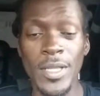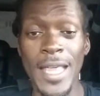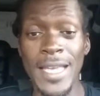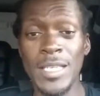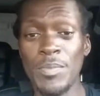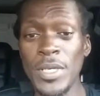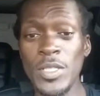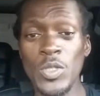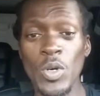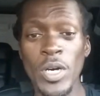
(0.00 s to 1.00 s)
That
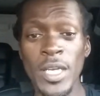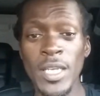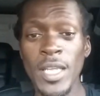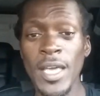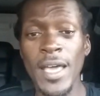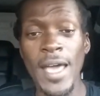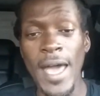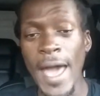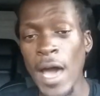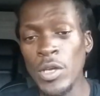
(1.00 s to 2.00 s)
depends on
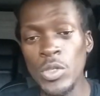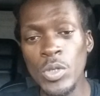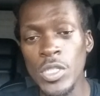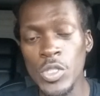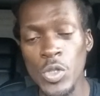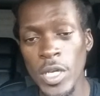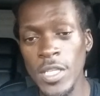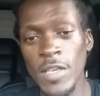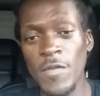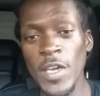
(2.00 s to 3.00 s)
how you construct
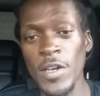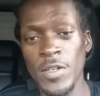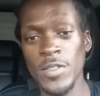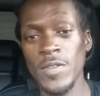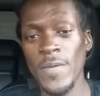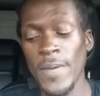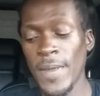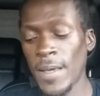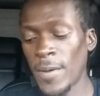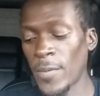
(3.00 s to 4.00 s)
the affairs,
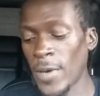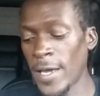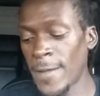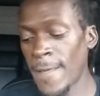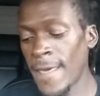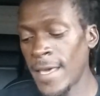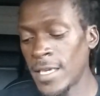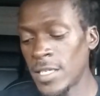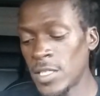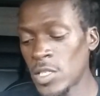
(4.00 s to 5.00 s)
right?
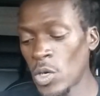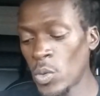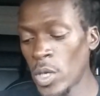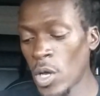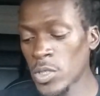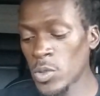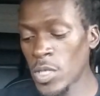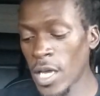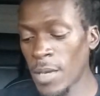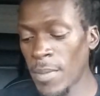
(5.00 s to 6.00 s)
So we also
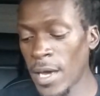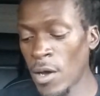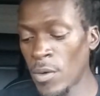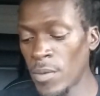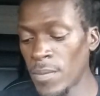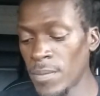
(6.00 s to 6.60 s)
talk about,